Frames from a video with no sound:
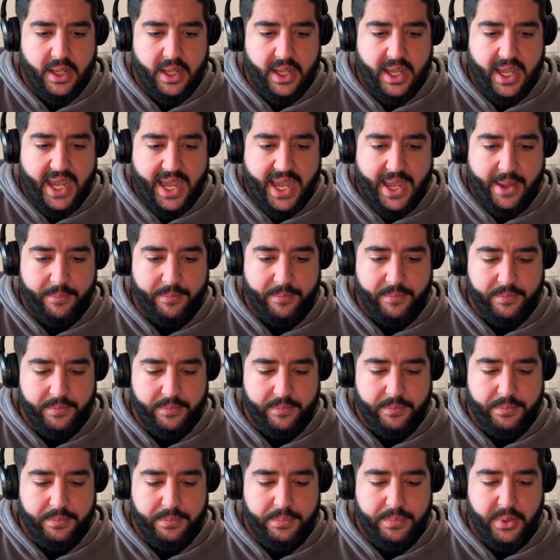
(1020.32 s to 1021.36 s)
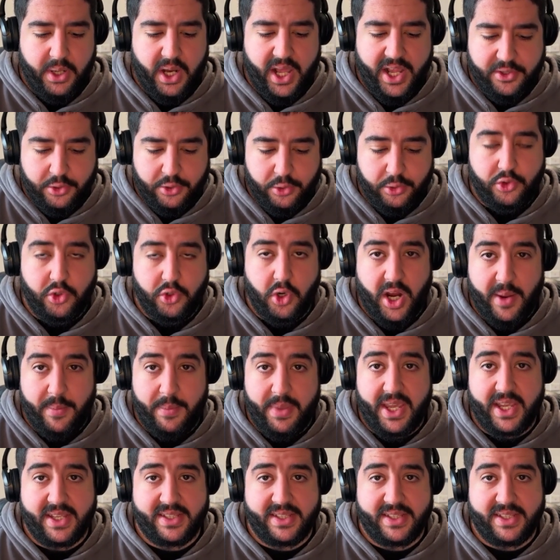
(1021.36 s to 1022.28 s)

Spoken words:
But I do try and be